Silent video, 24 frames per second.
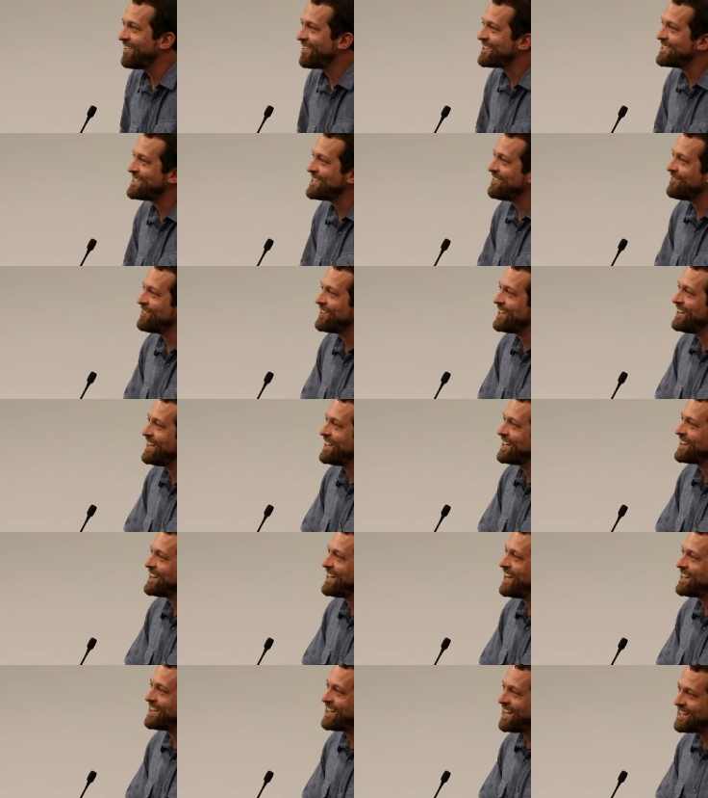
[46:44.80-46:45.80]
or something like
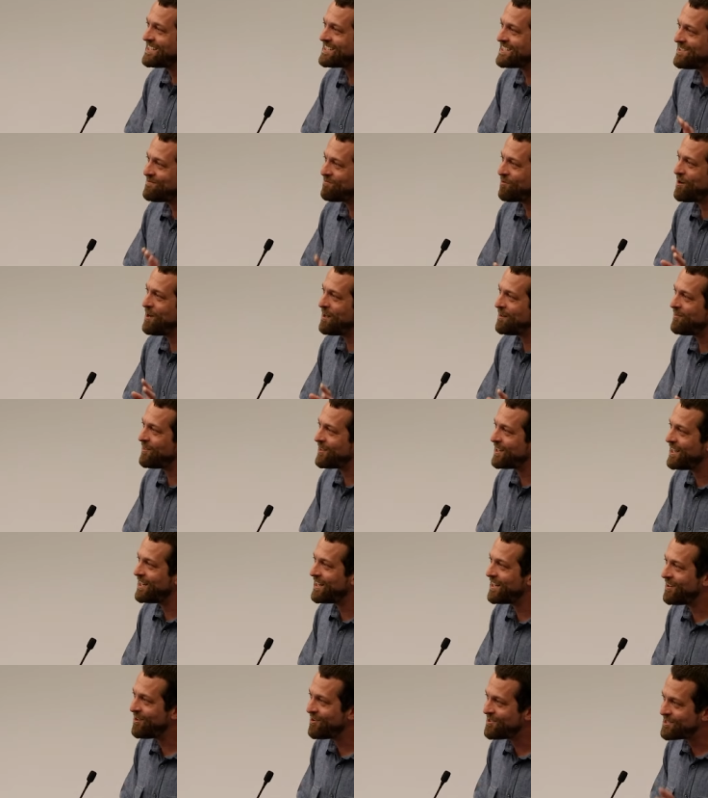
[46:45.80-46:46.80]
that? That's the problem.
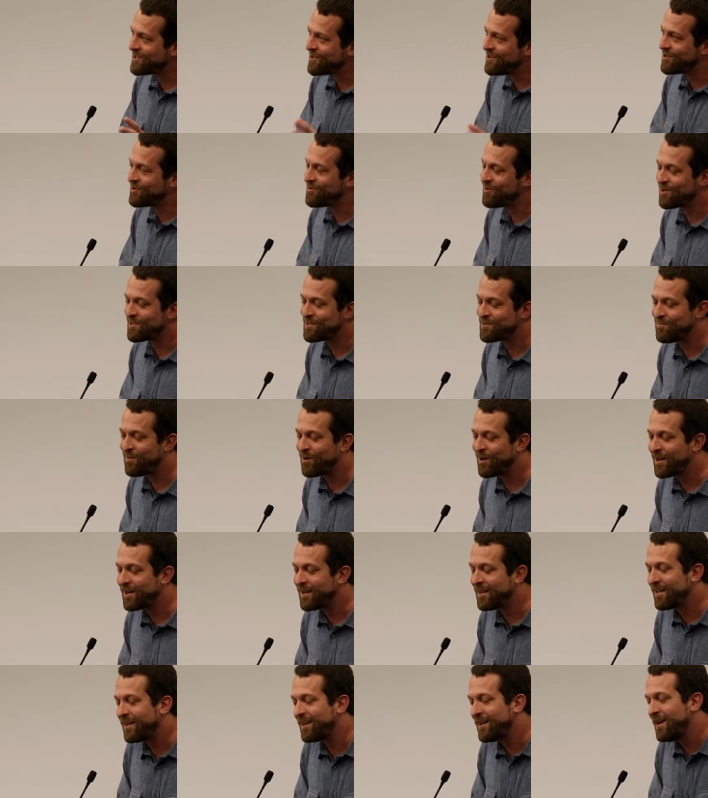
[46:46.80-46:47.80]
Again, I always go towards
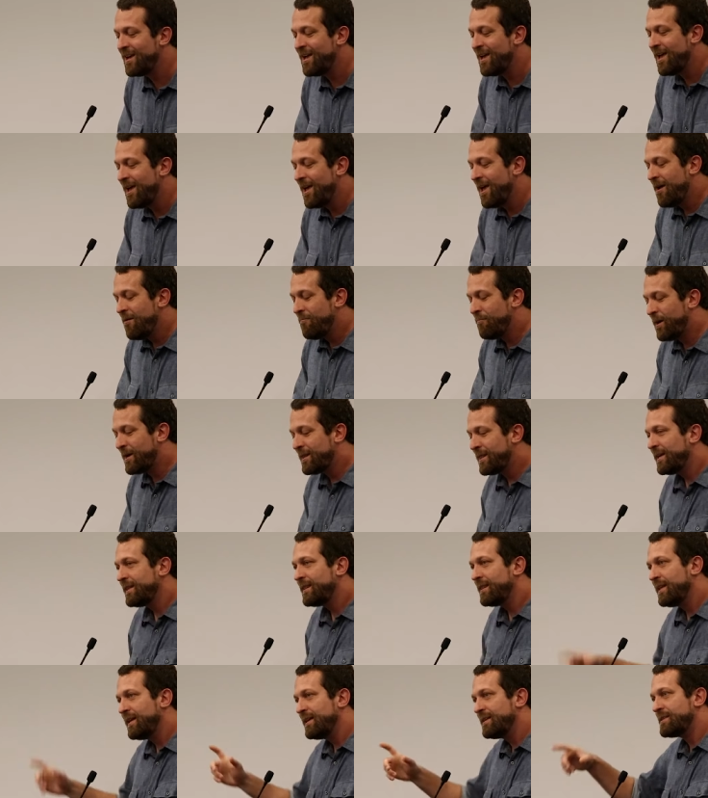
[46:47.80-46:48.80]
marketing. But I
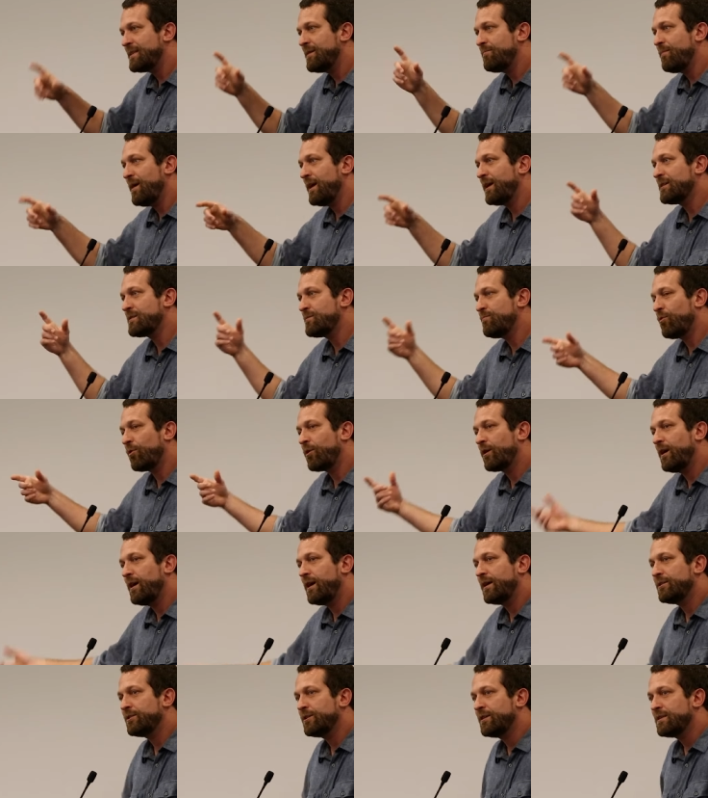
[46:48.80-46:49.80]
think things that make us more
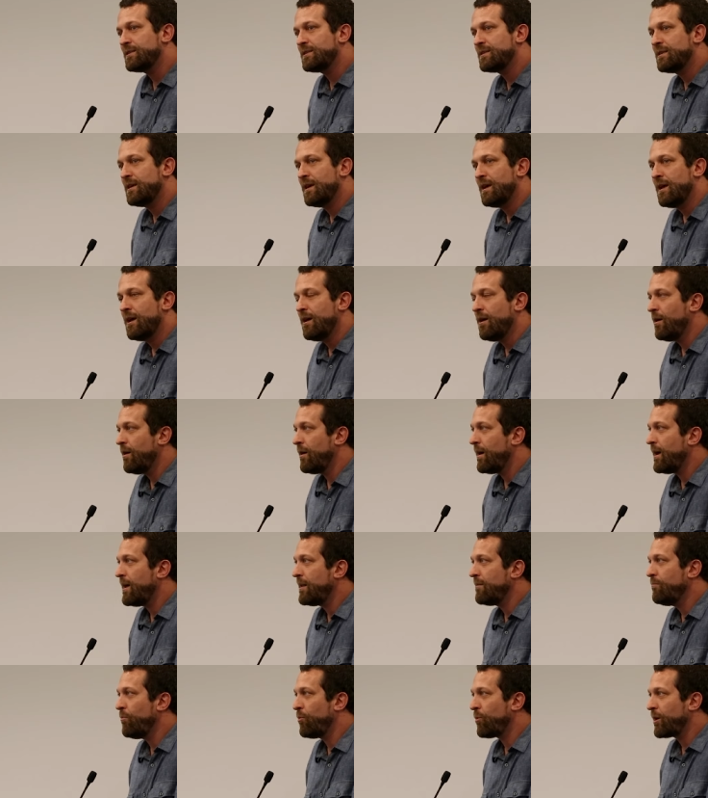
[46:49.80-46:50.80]
conscious
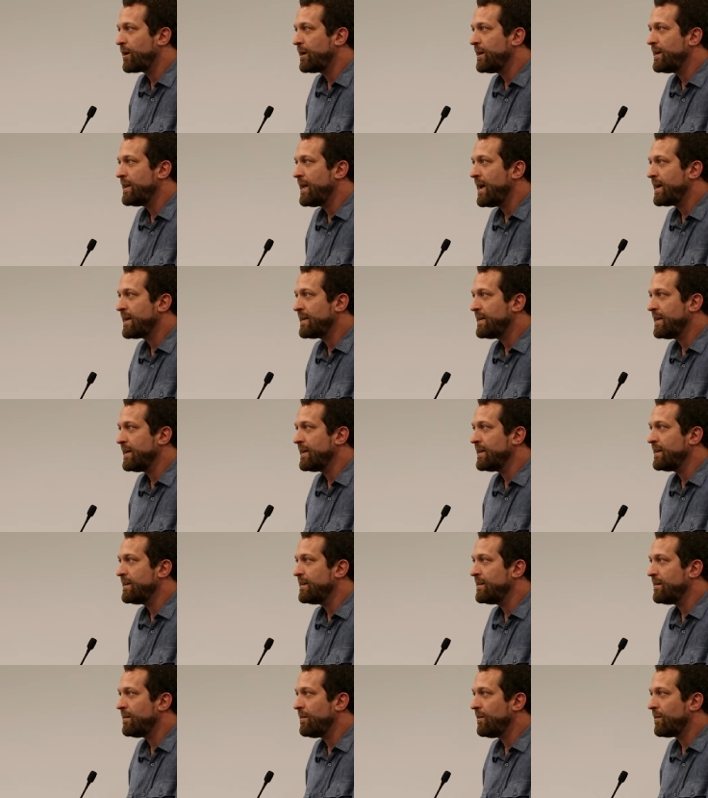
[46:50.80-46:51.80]
and more
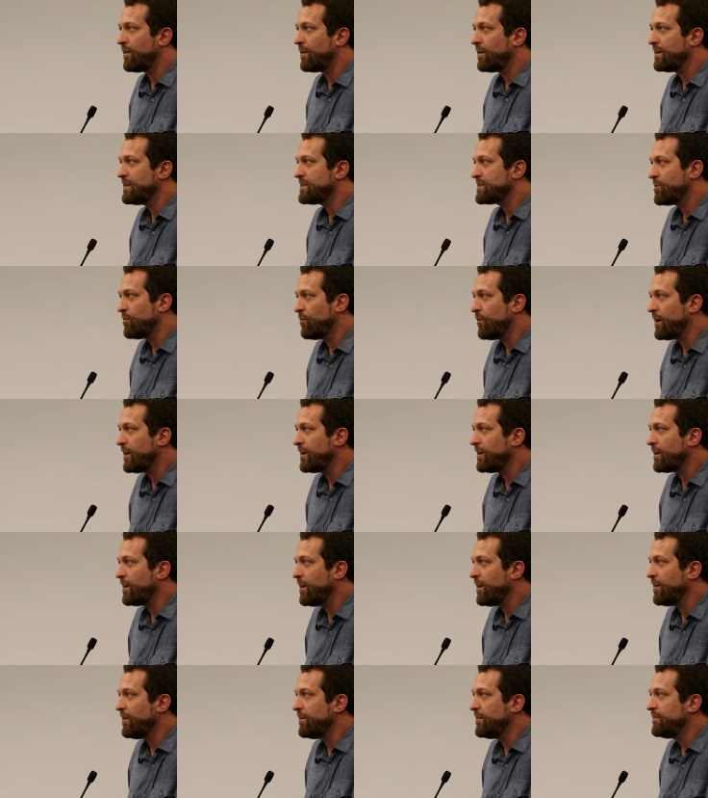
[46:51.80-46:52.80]
connected are, is the way to
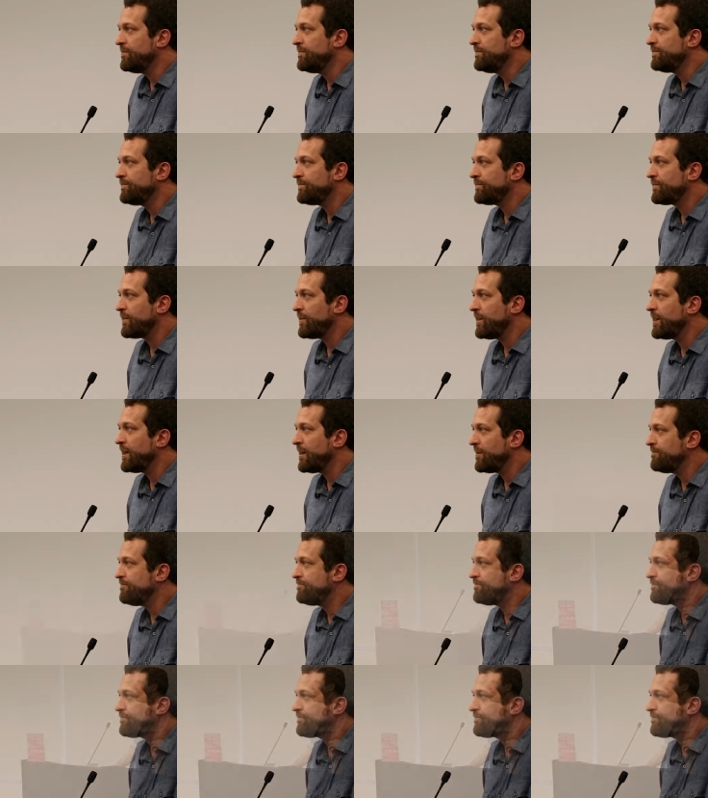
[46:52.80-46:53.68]
go with that.